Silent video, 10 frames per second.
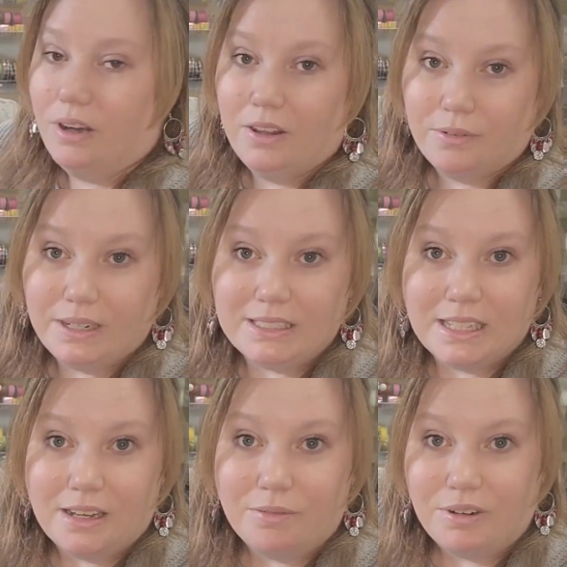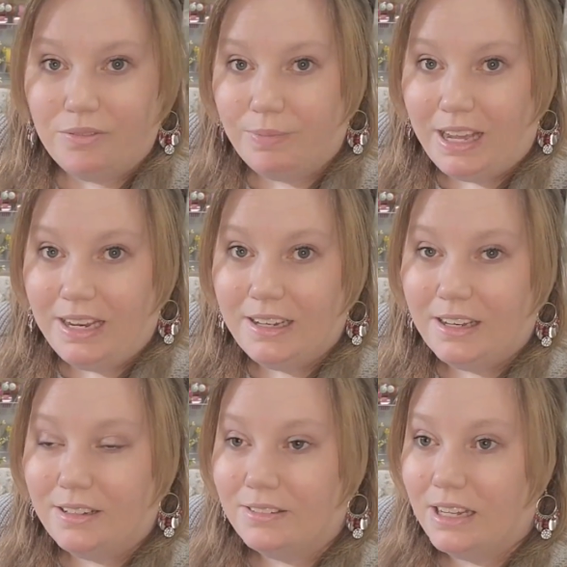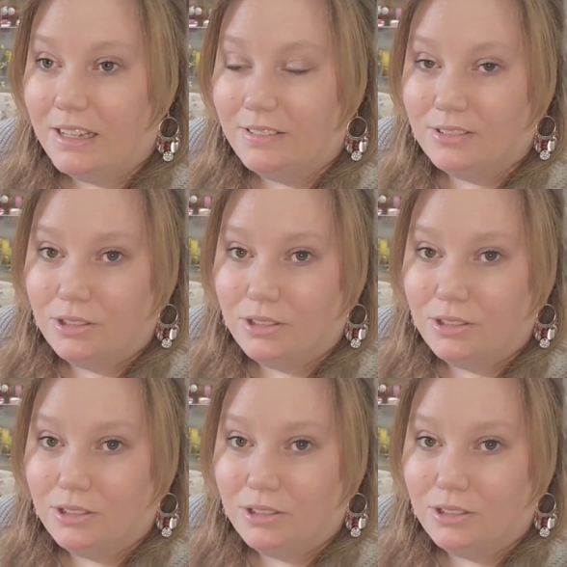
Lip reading: other wreaths that we've made and